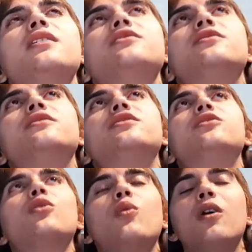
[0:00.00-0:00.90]
I
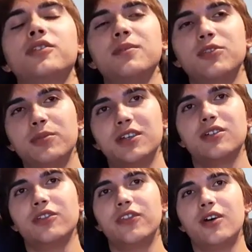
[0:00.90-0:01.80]
do want him to be
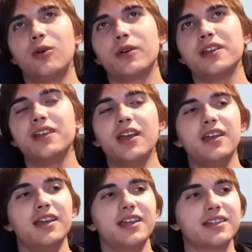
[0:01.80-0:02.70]
good though. He,
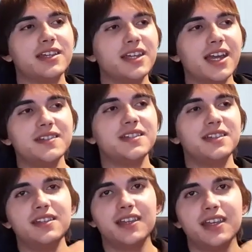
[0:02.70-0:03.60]
he has it
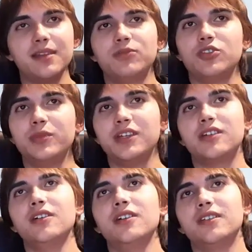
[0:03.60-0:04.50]
in him to be
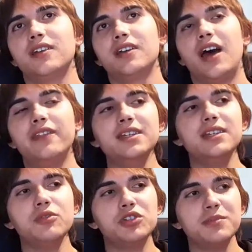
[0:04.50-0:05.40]
good. I think
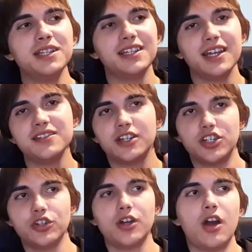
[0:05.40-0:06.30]
he ultimately has a
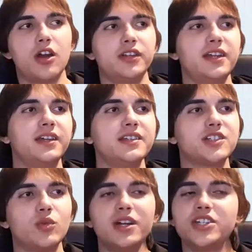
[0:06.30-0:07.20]
good heart and has
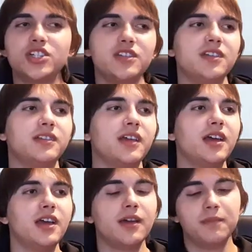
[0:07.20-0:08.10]
questioned it
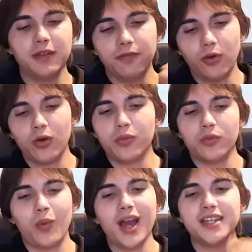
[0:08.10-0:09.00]
before,
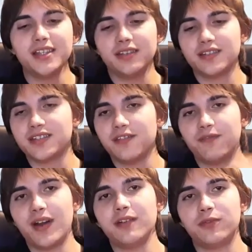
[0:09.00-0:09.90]
why does he
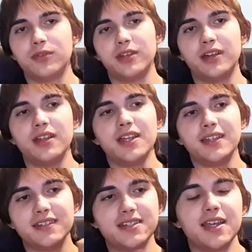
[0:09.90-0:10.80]
fight for the
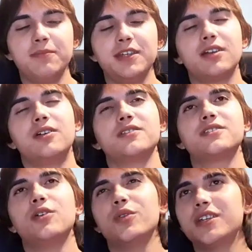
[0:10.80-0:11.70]
Decepticons,
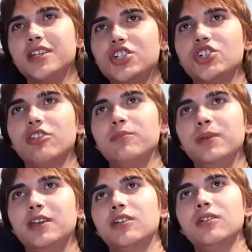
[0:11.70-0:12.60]
so he should
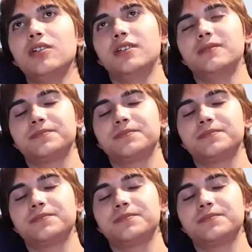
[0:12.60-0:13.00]
be good.